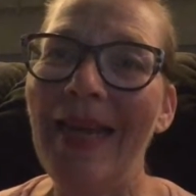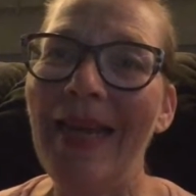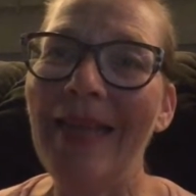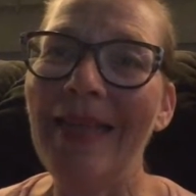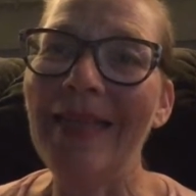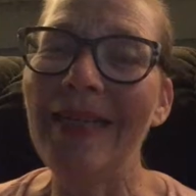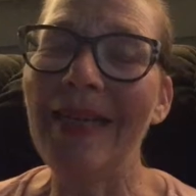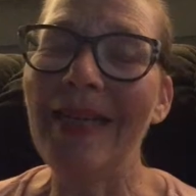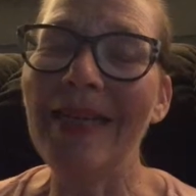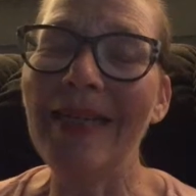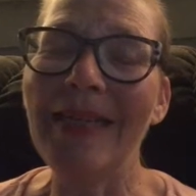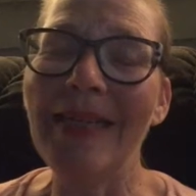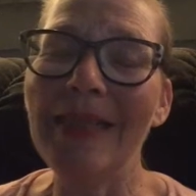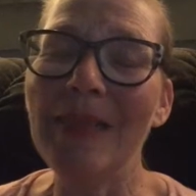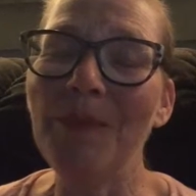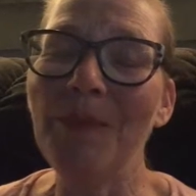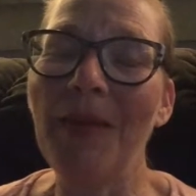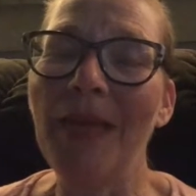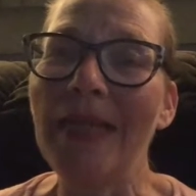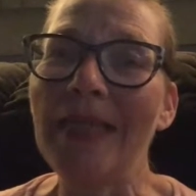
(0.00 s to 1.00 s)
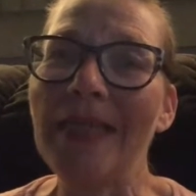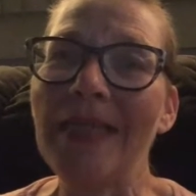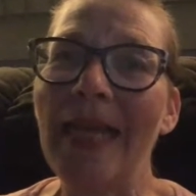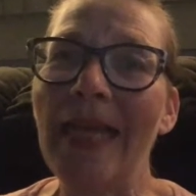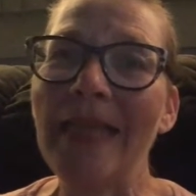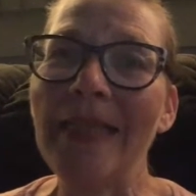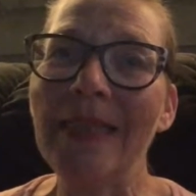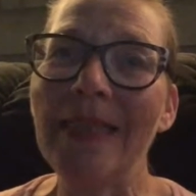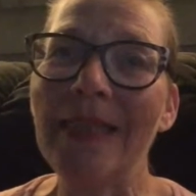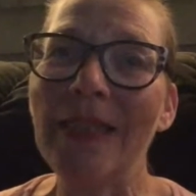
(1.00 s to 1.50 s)
it doesn't make
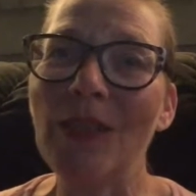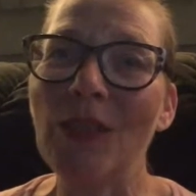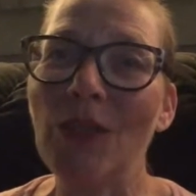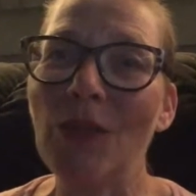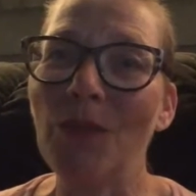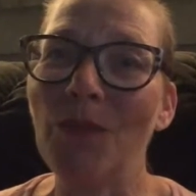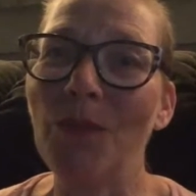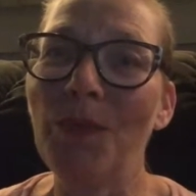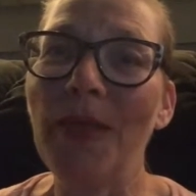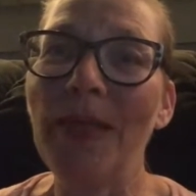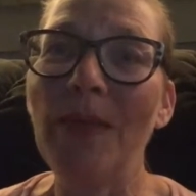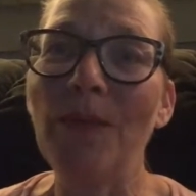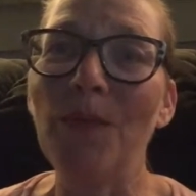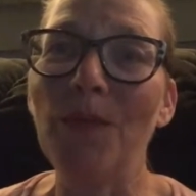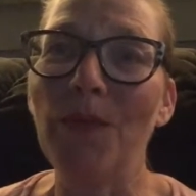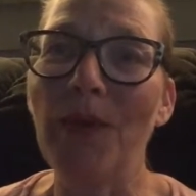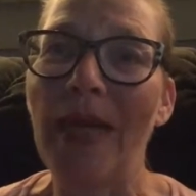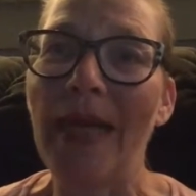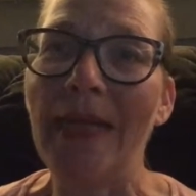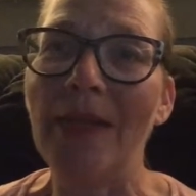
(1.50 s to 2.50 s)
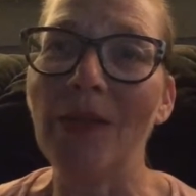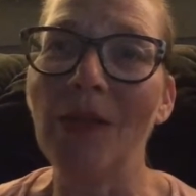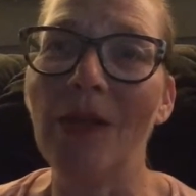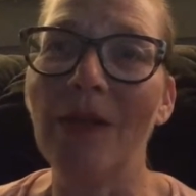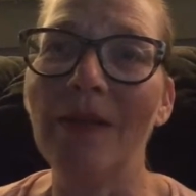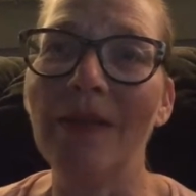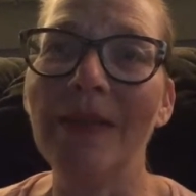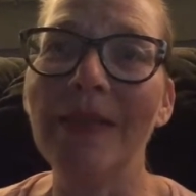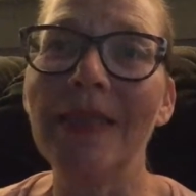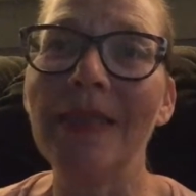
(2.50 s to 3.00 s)
sense to feed them for
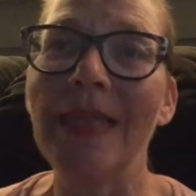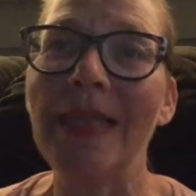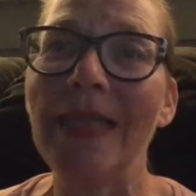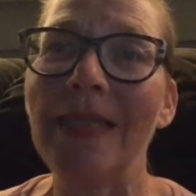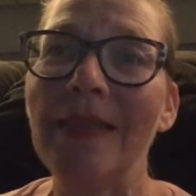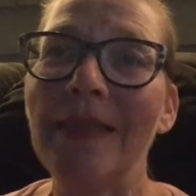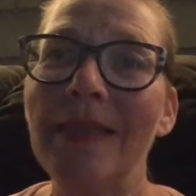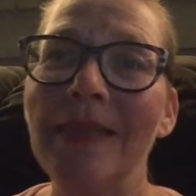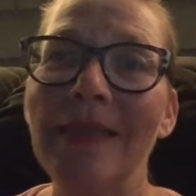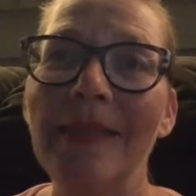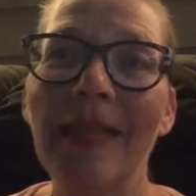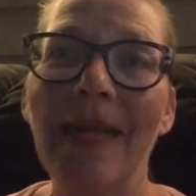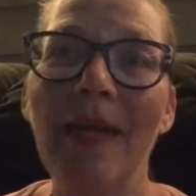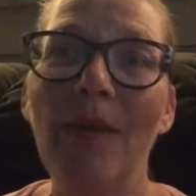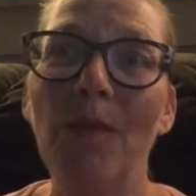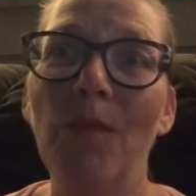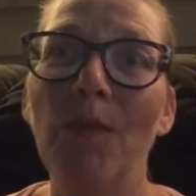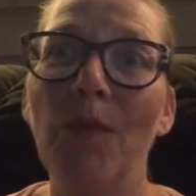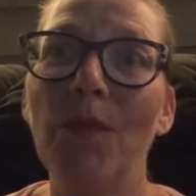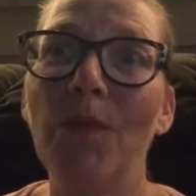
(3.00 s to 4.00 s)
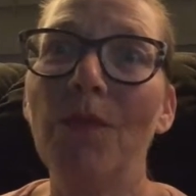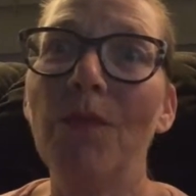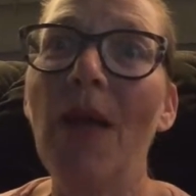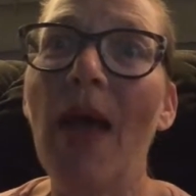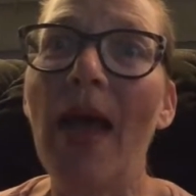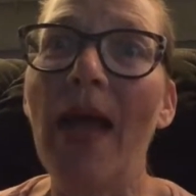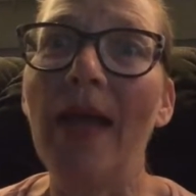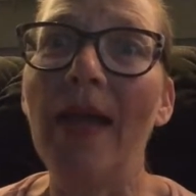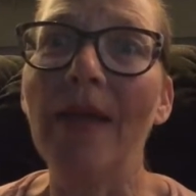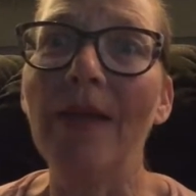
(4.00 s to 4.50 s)
$8 and sell them for
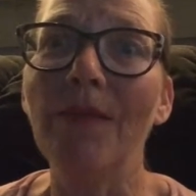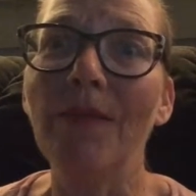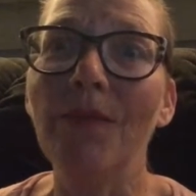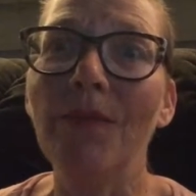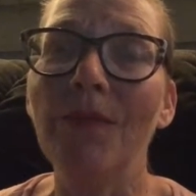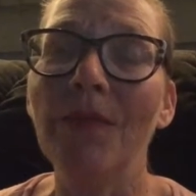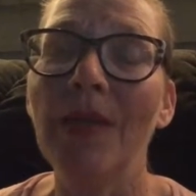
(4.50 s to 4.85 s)
$5.